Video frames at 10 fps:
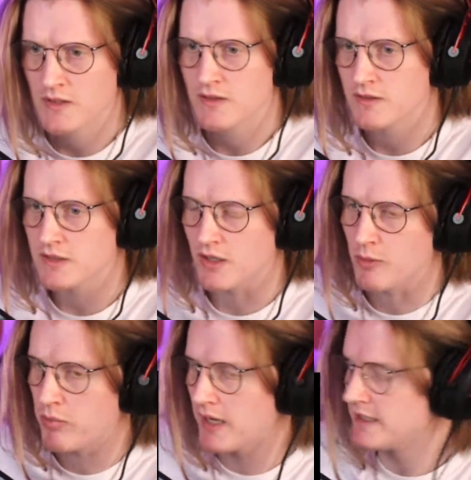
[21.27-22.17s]
It's like a
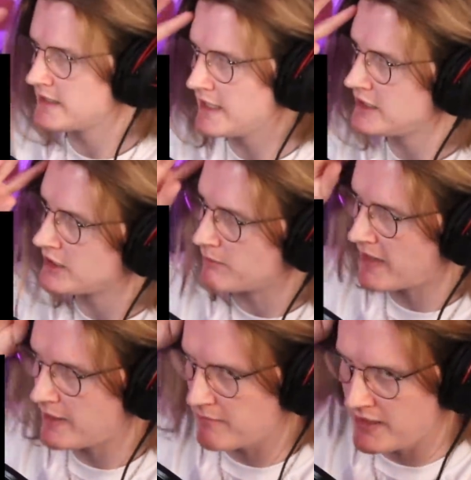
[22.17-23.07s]
PlayStation
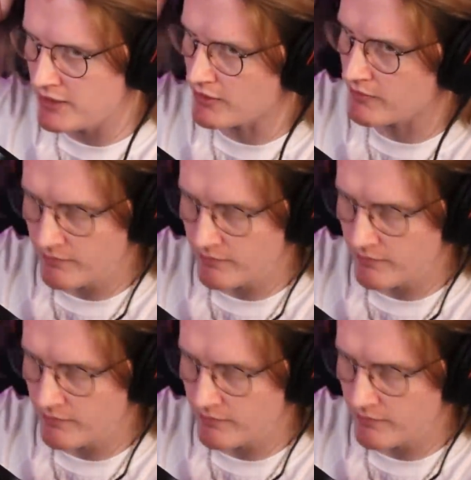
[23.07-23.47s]
main menu.